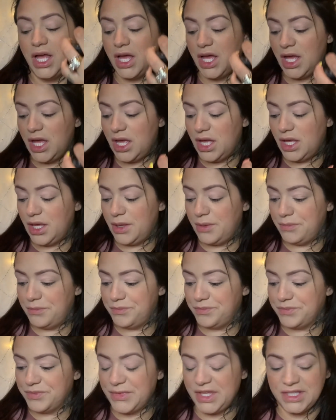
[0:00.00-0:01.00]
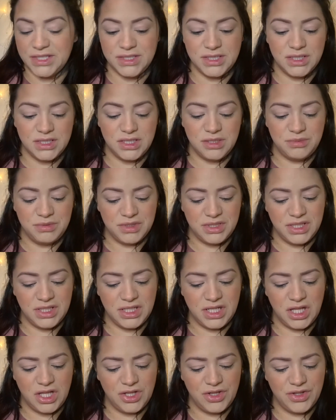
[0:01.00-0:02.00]
That's not typically a
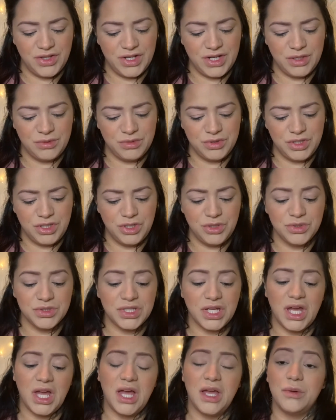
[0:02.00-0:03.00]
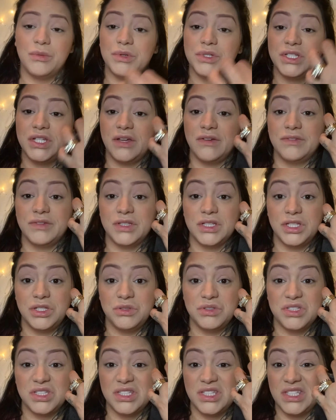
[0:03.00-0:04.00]
color that I would use. I would definitely
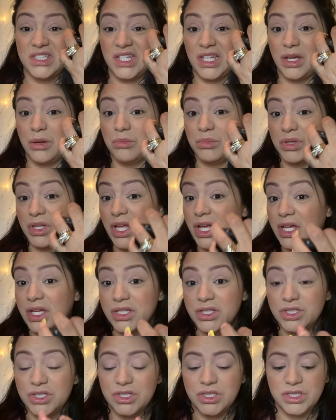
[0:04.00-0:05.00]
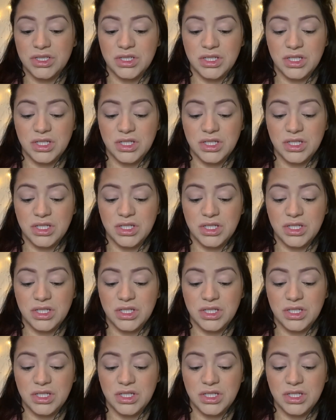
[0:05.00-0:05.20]
use this as like a blush.